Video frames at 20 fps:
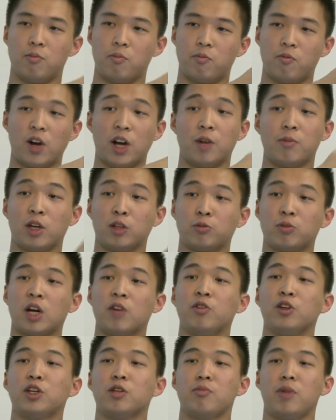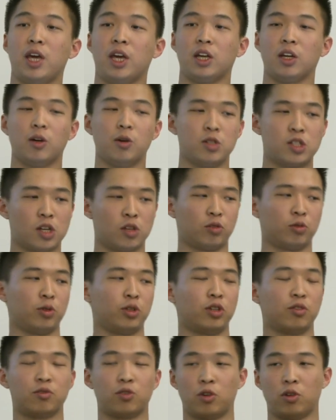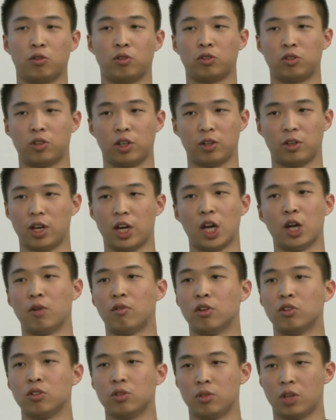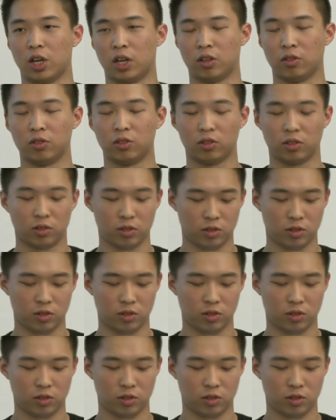Find the best profit you can make just with the first and over two days.